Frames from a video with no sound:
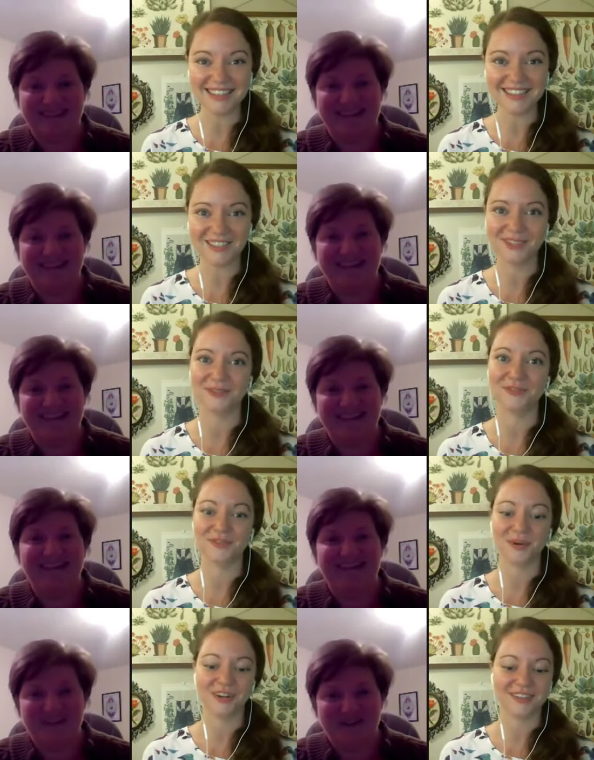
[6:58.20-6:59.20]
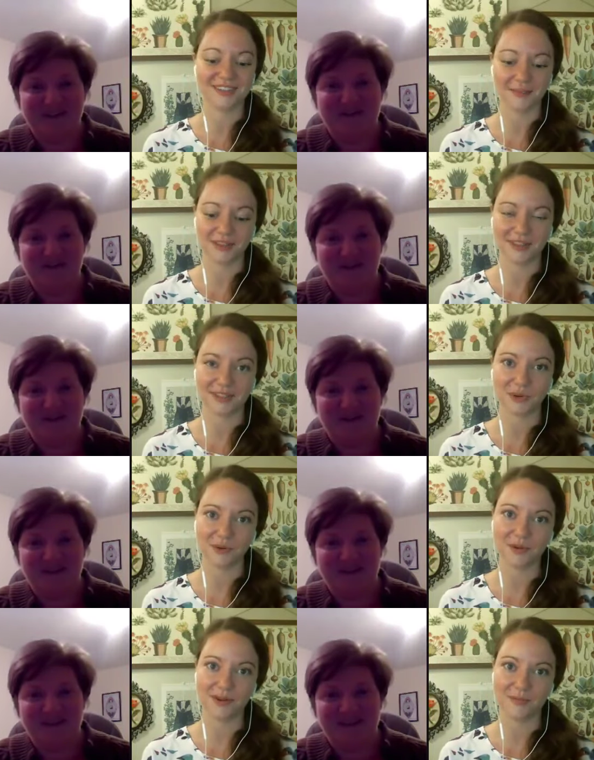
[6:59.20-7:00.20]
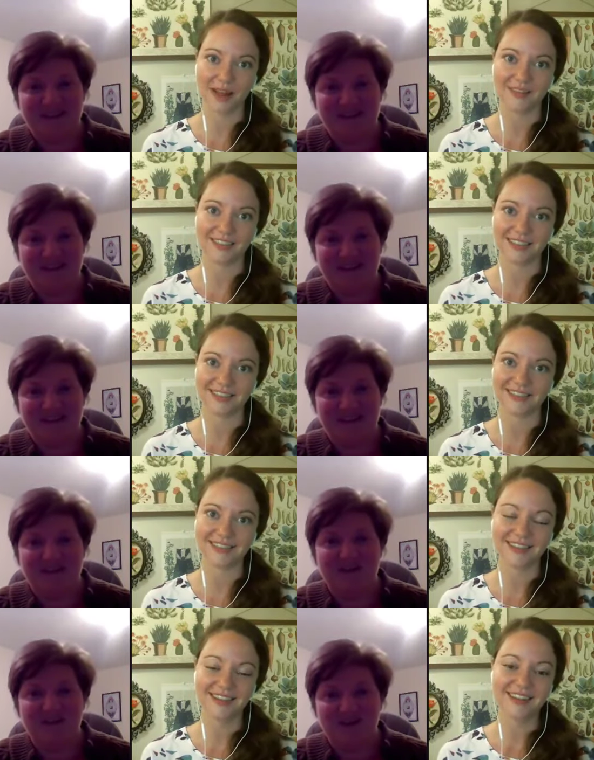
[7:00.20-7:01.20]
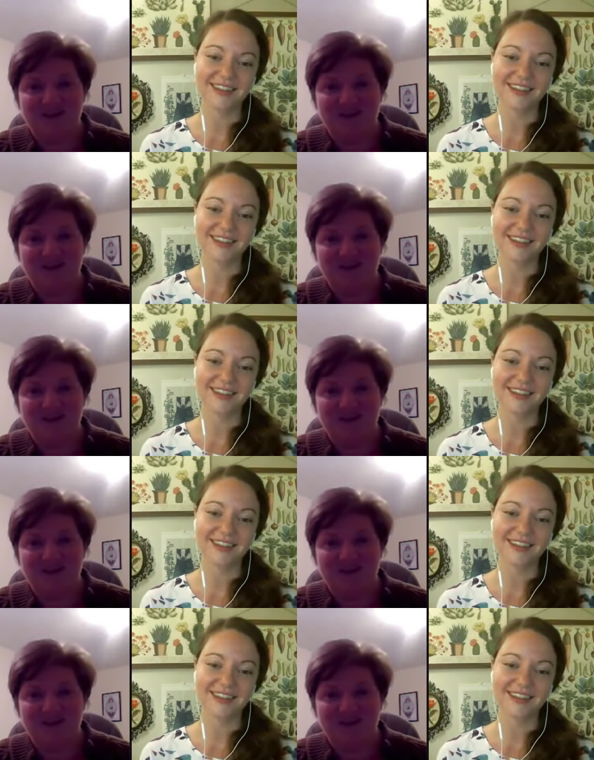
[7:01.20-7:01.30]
Speaker 1: needs to for some of these hormone imbalances.